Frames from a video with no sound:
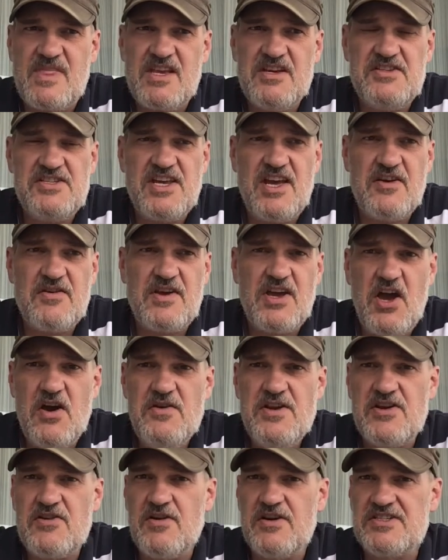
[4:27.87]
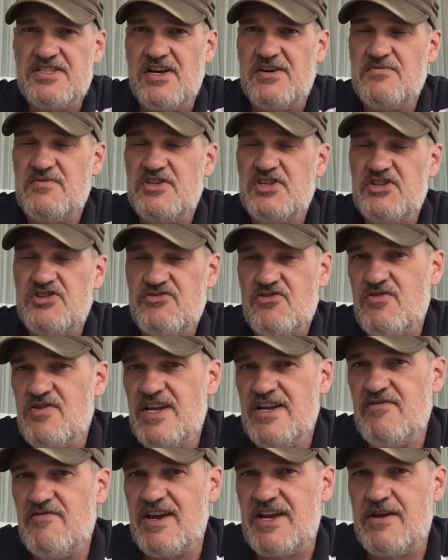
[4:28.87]
So Codicross I would
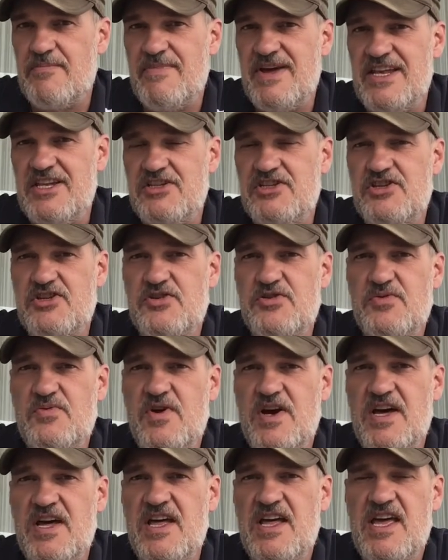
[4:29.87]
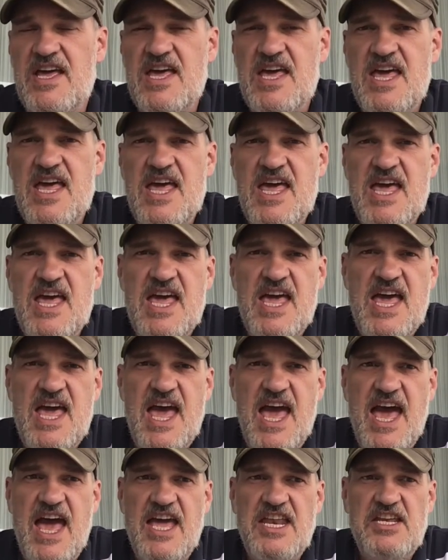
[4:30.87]
strongly recommend to
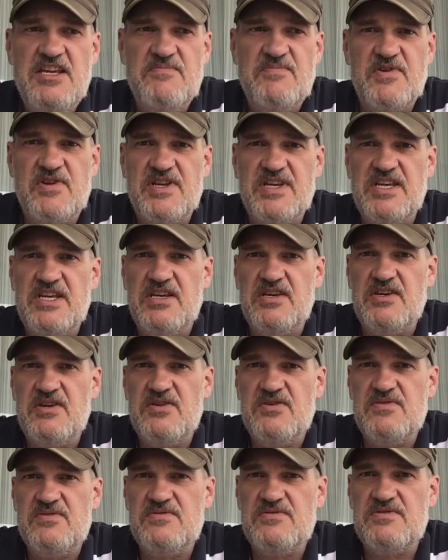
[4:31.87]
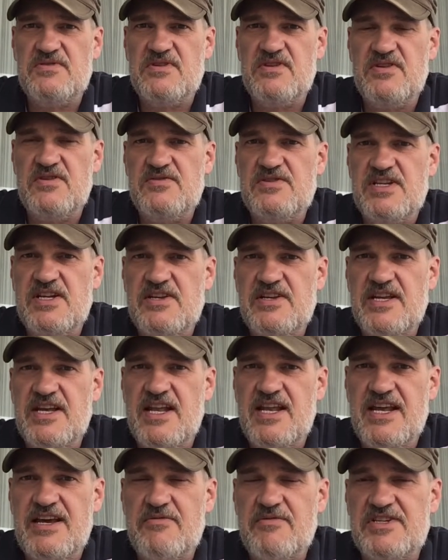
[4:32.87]
anybody who's learning
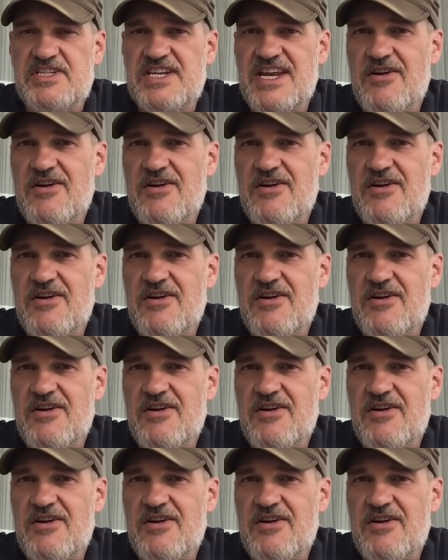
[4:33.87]
a language.